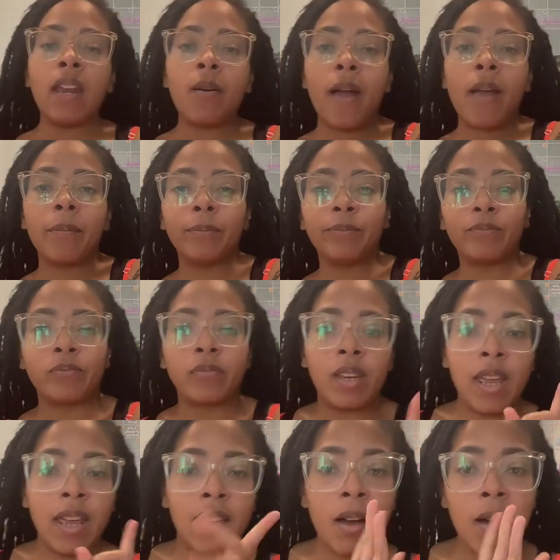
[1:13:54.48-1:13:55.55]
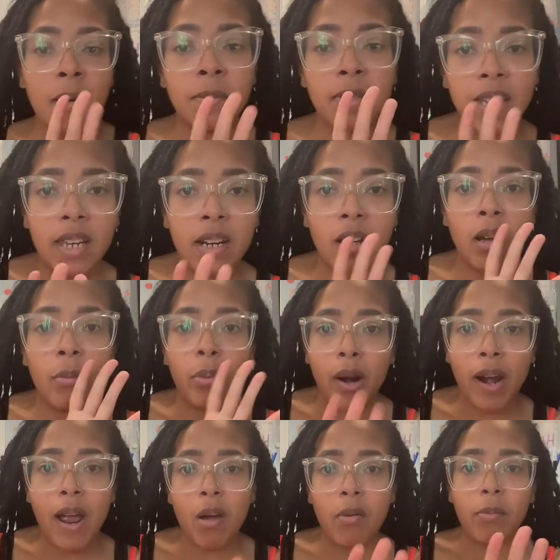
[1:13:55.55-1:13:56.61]
Anyway, it comes in a
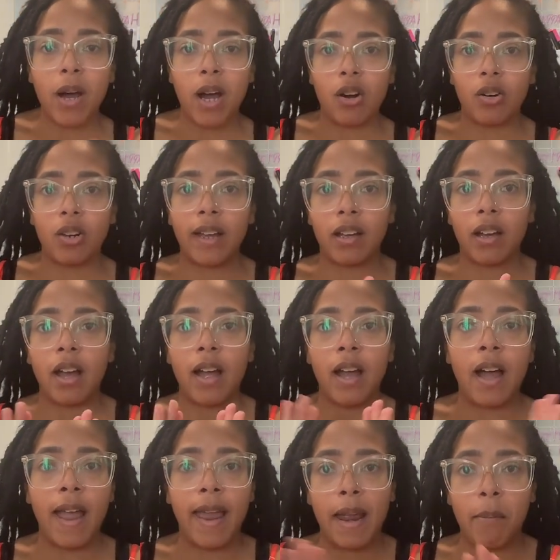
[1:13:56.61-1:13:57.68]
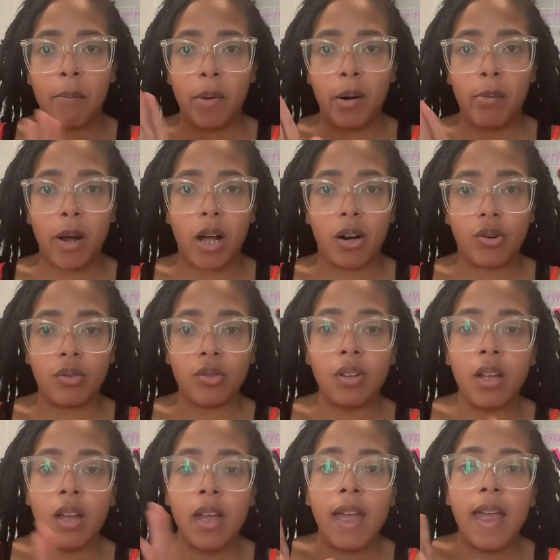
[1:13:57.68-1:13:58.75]
brown bottle, like a, a amber bottle,
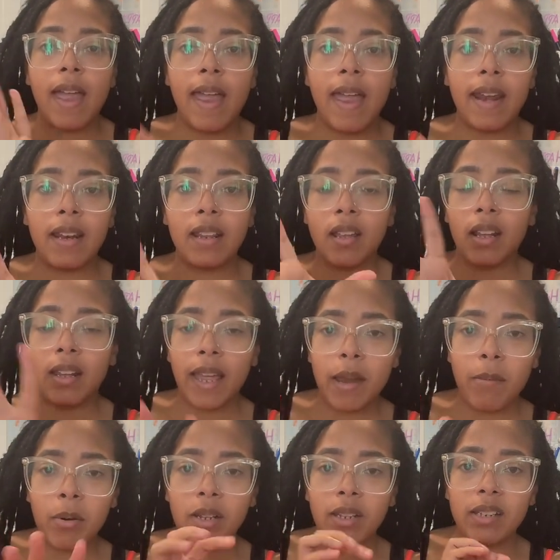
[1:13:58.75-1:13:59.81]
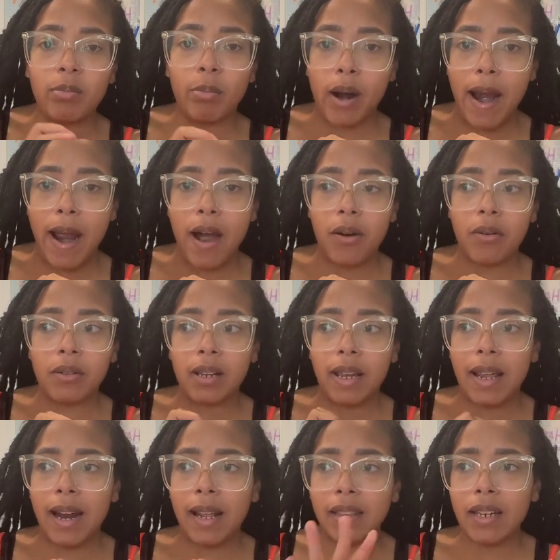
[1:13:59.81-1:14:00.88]
and the label is brown.
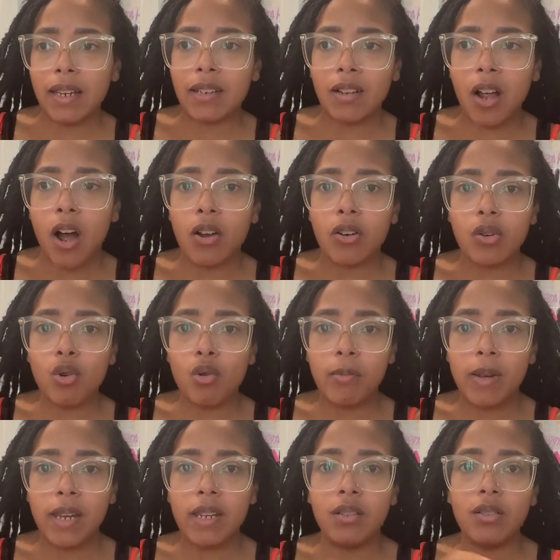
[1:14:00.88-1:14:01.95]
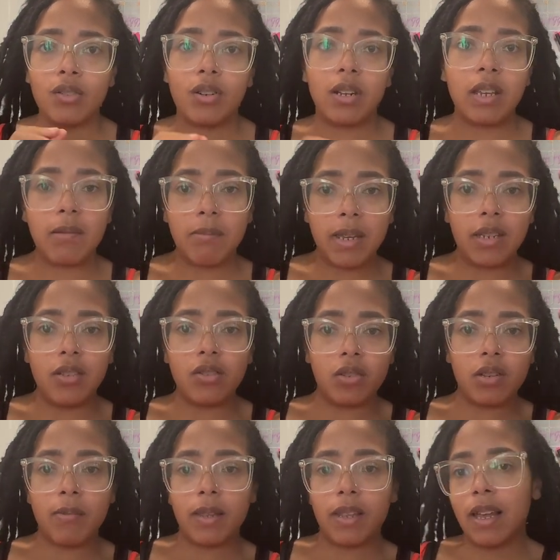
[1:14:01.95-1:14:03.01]
And I think it's called Newman's or Neiman's
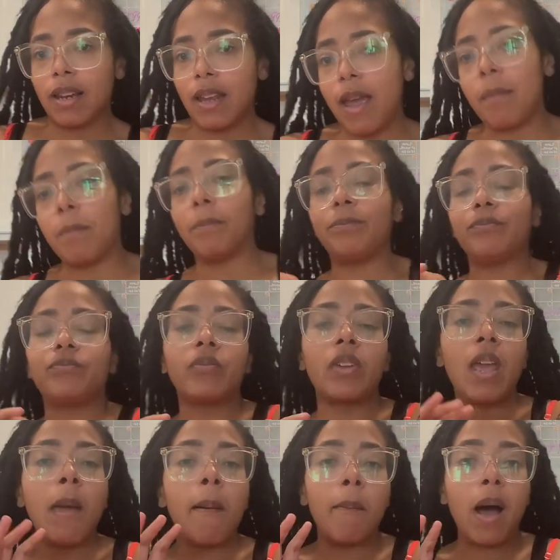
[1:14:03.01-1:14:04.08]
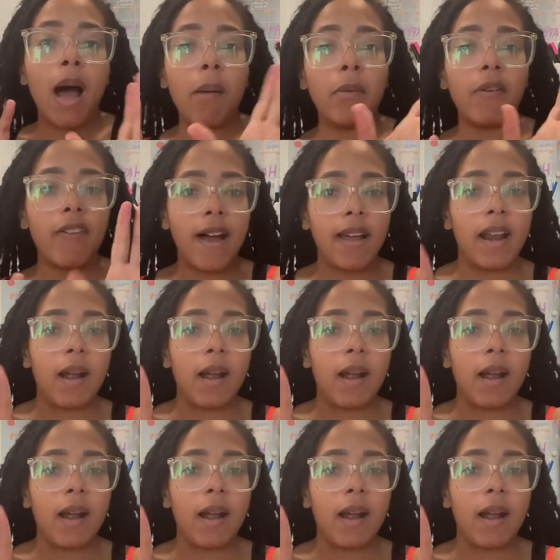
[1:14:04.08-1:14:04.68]
or something like that. But I'm gonna